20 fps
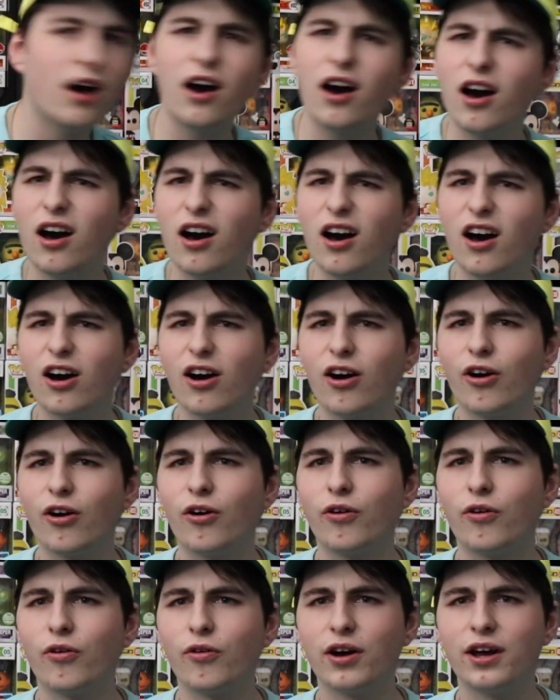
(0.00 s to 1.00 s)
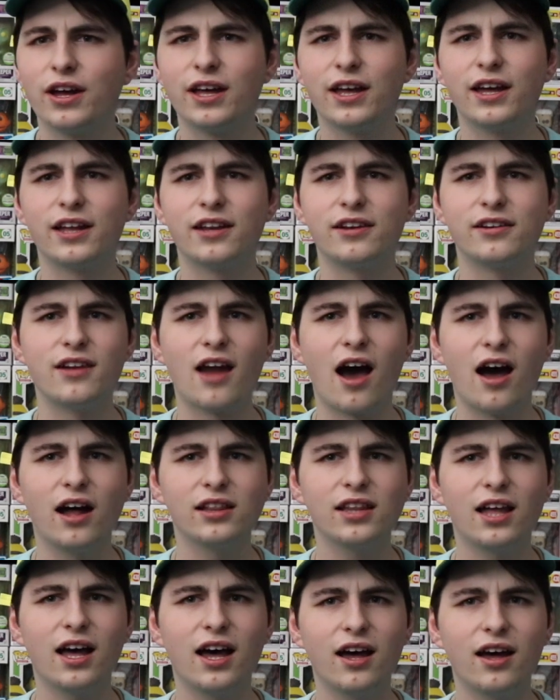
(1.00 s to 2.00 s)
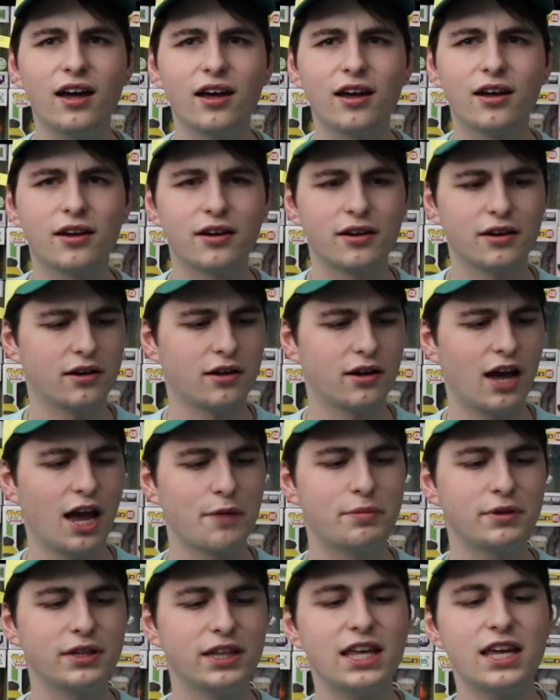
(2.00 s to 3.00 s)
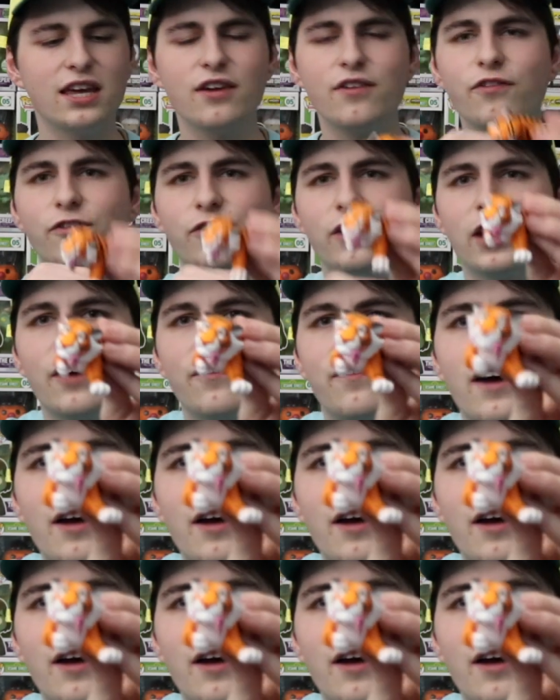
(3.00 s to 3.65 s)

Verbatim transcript: Oh, Nala I believe, if